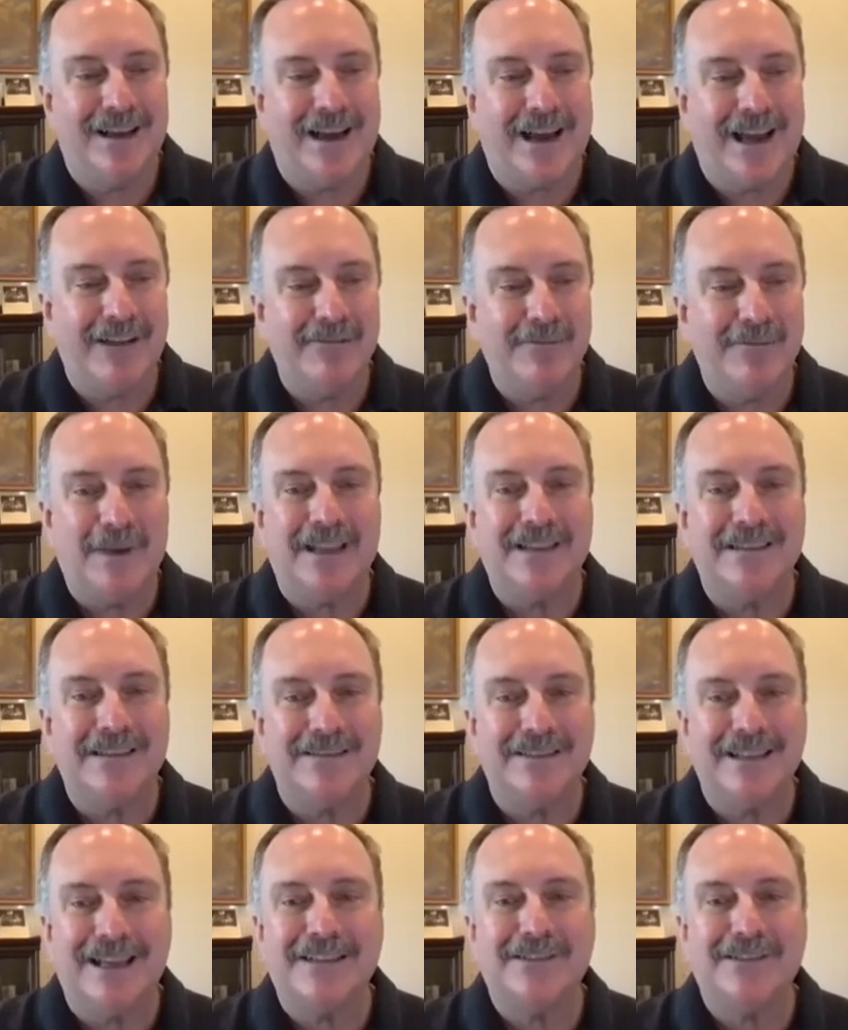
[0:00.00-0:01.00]
I would
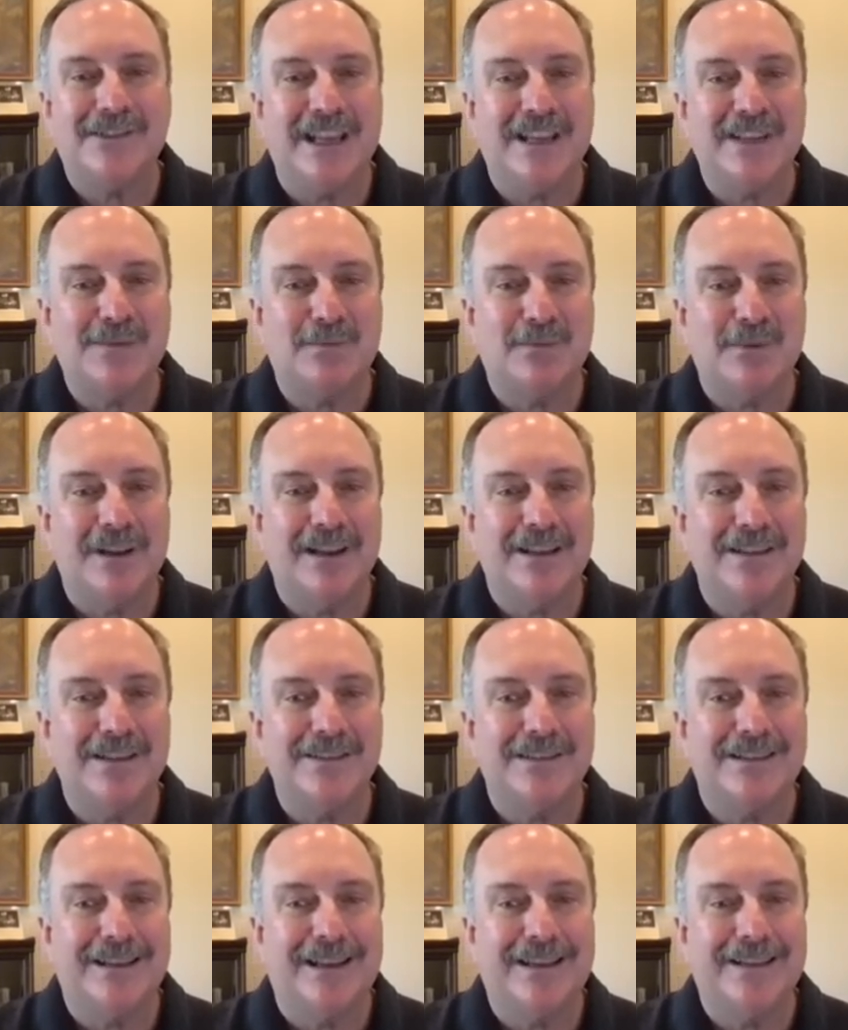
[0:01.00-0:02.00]
bet that Chase
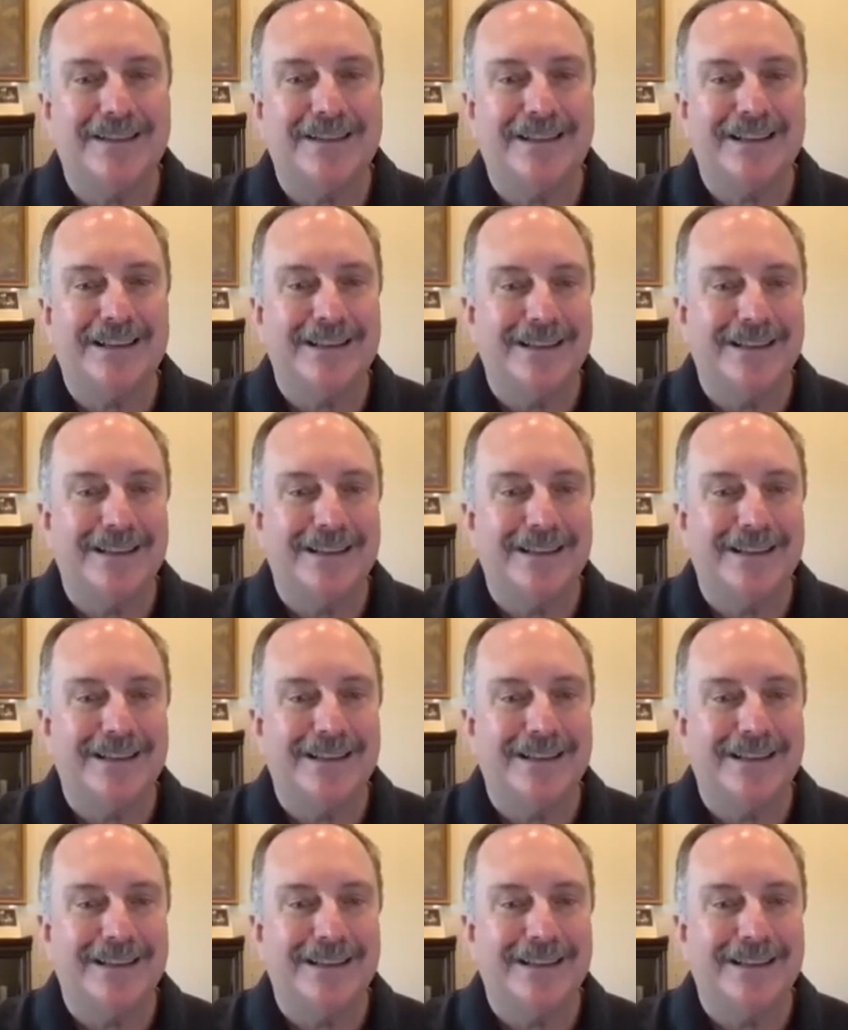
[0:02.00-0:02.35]
branch and,